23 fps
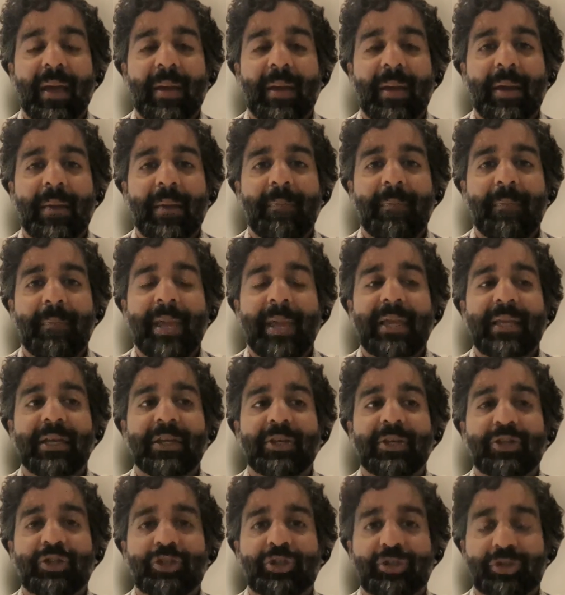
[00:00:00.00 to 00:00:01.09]

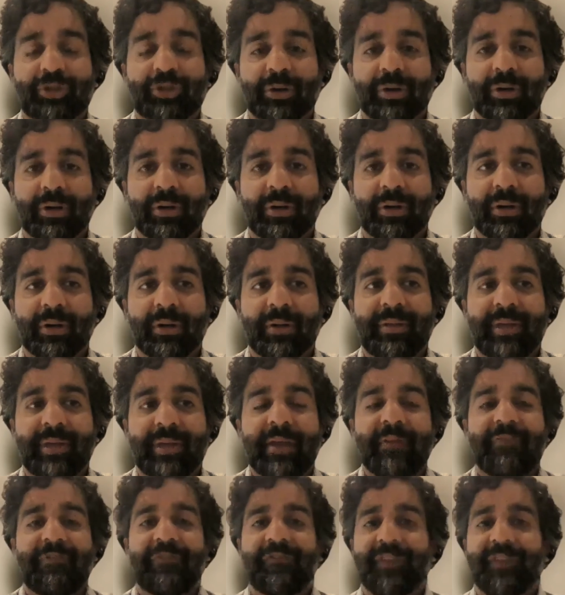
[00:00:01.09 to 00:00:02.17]
making sure
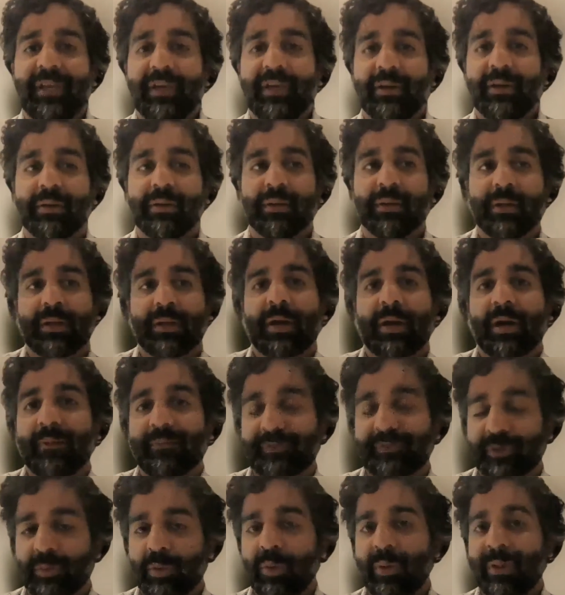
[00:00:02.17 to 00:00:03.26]
they feel
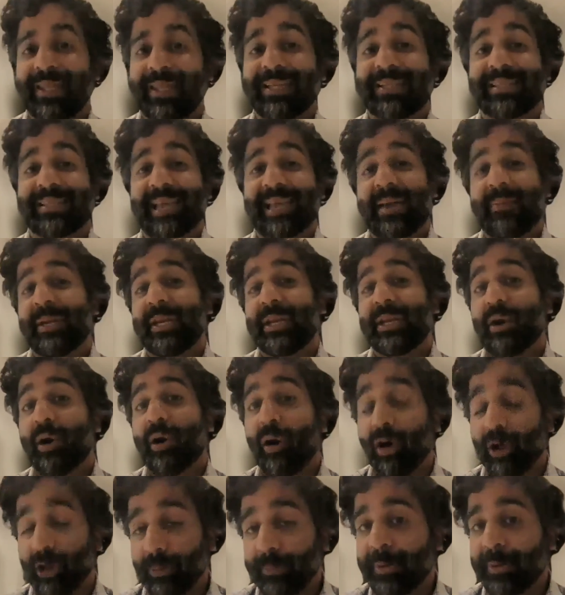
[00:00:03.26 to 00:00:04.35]
comfortable with examining
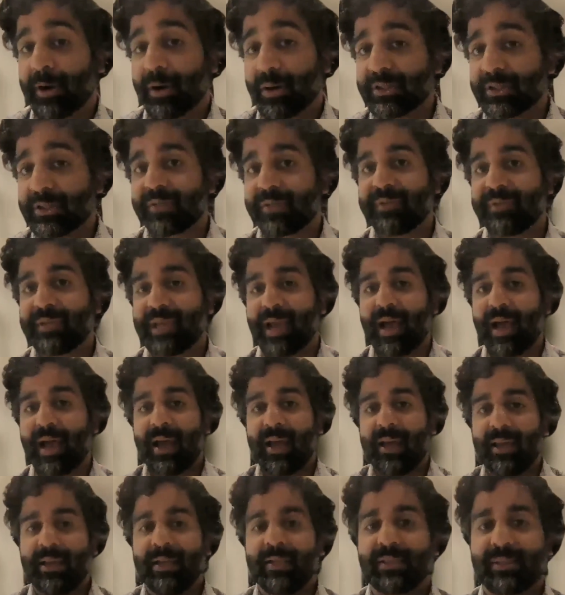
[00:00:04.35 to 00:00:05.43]
all parts of the
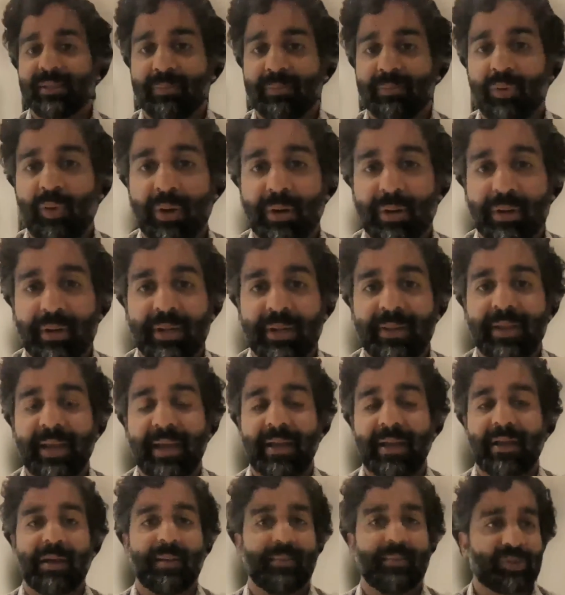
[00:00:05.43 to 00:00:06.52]
eye is important, and
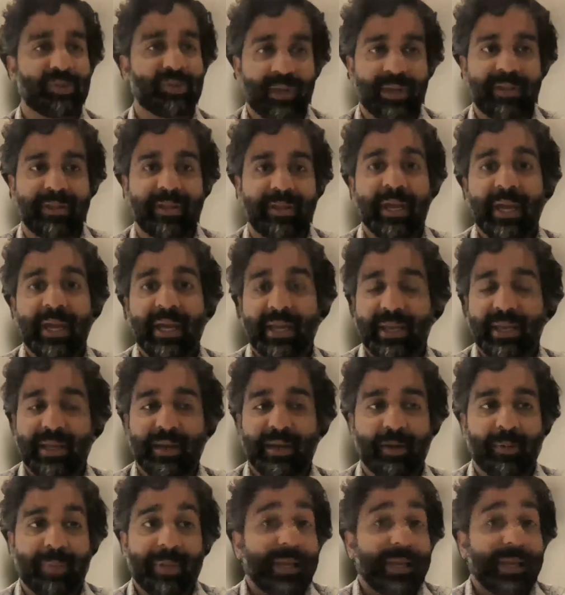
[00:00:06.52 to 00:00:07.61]
that comes with, you
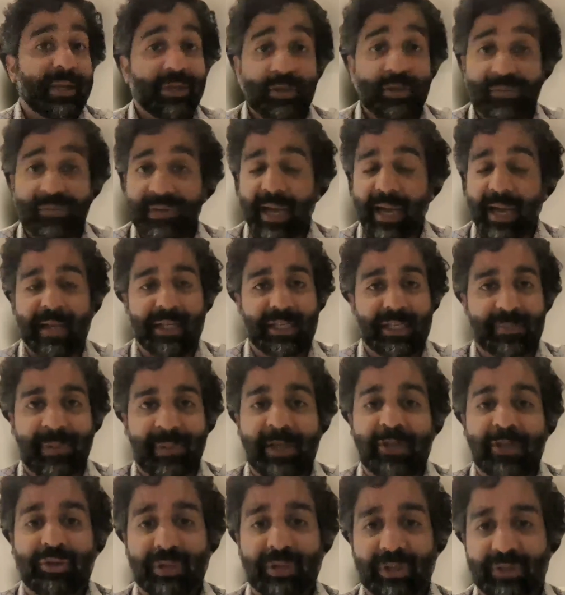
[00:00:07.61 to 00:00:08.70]
know, being a uveitis
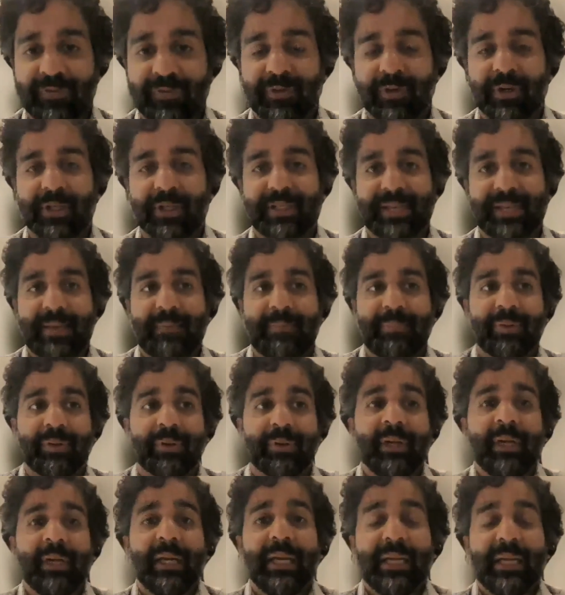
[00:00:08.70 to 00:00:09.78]
specialist, for
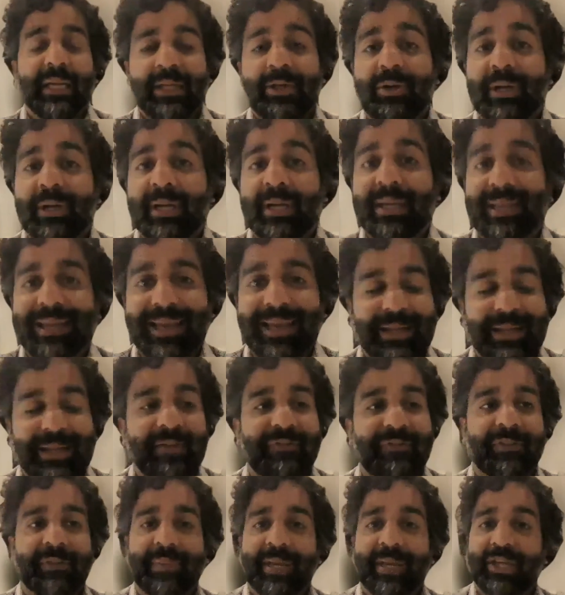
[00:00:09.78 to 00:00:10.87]
example. You can get
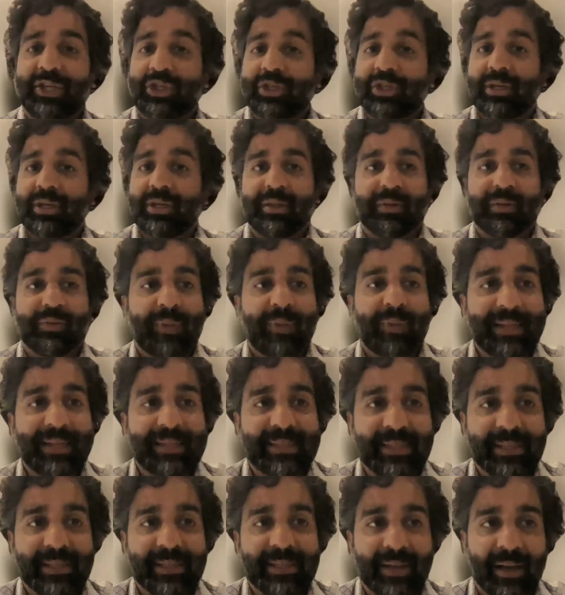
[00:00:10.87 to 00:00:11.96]
inflammation in the
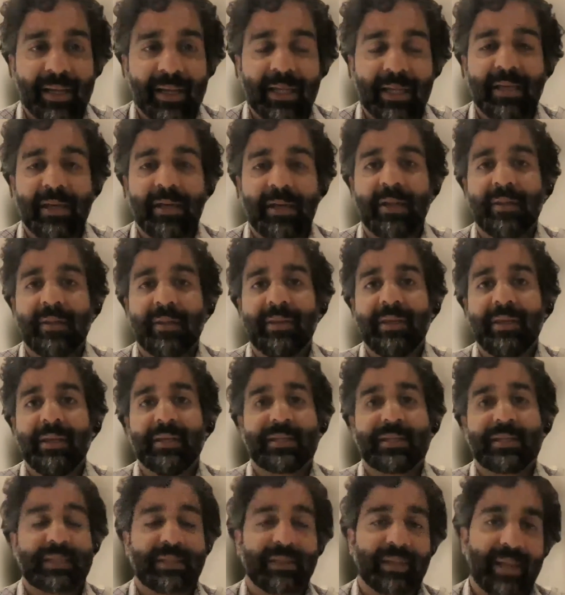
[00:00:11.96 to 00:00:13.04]
retina, in the
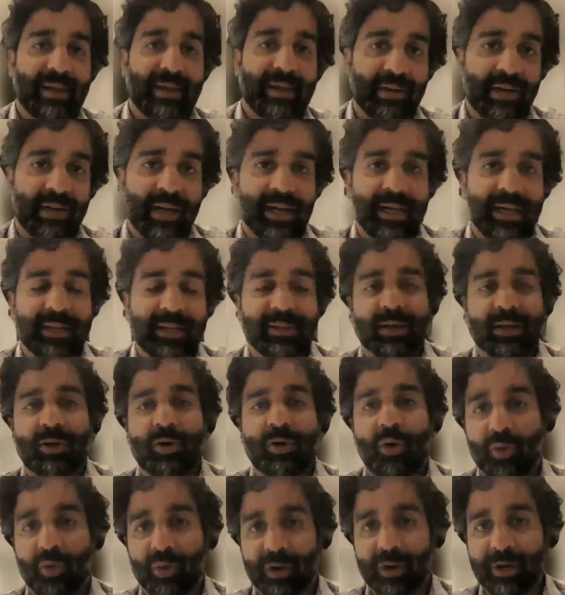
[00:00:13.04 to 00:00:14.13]
sclera, in the
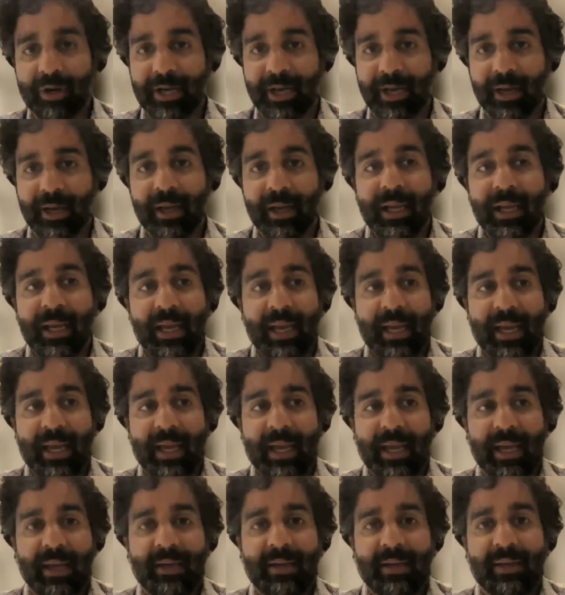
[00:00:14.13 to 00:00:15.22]
cornea.
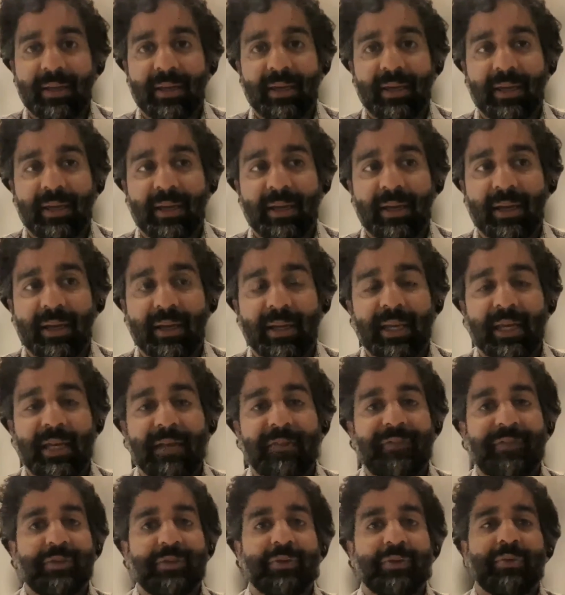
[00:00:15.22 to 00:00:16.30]
And again,
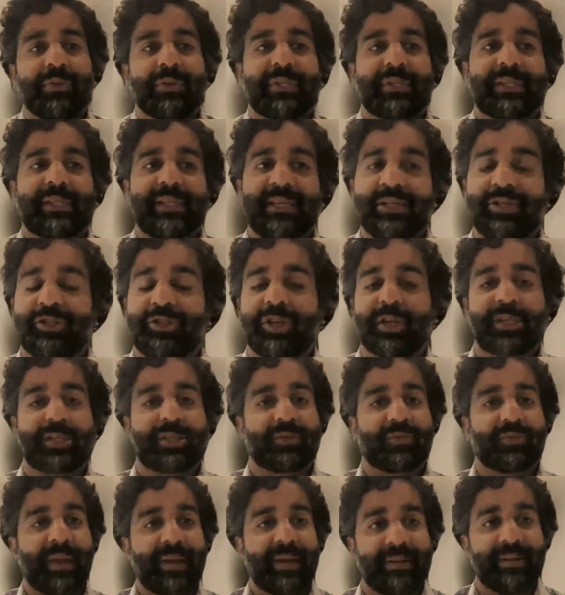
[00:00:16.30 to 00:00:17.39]
if you see just
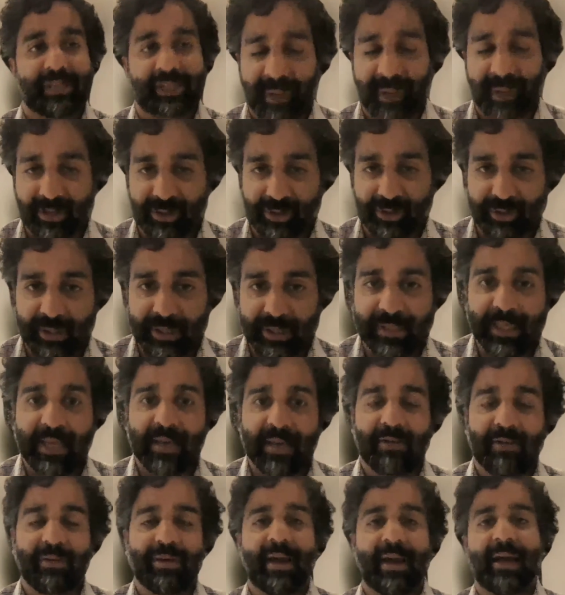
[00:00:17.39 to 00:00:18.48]
a retina specialist,
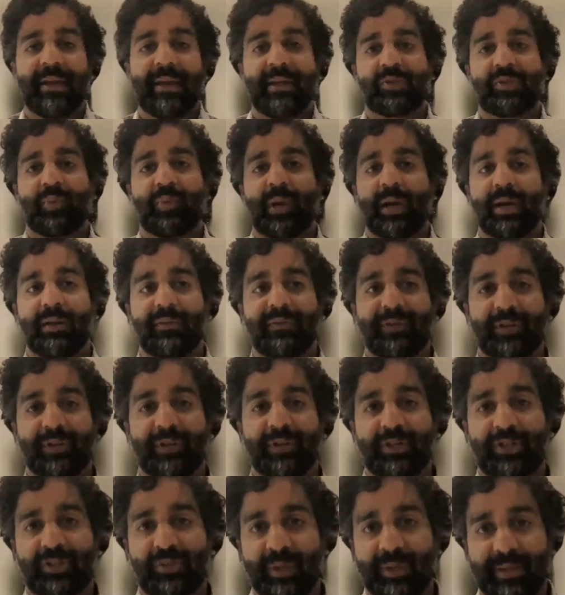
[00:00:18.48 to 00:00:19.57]
they are not as well
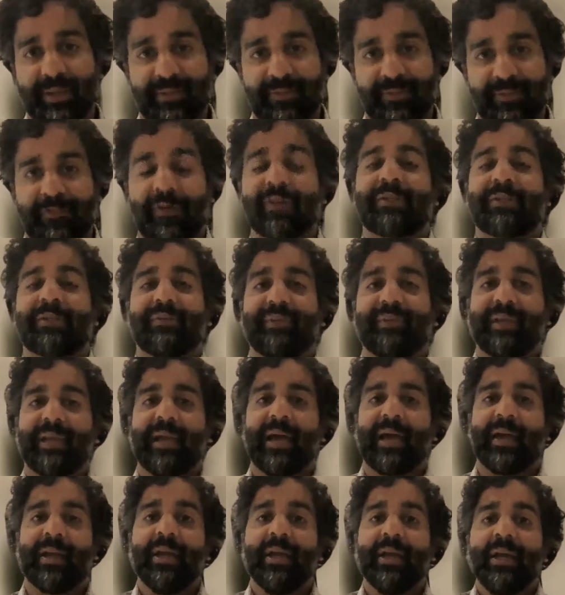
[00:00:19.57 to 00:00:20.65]
versed with the front of the
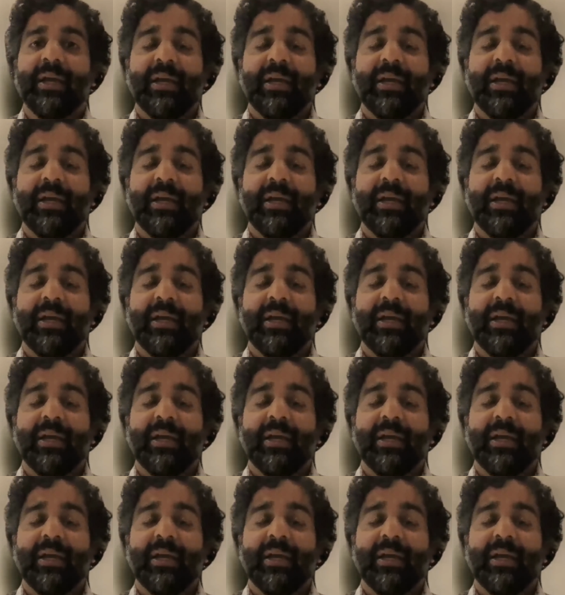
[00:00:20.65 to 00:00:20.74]
eye.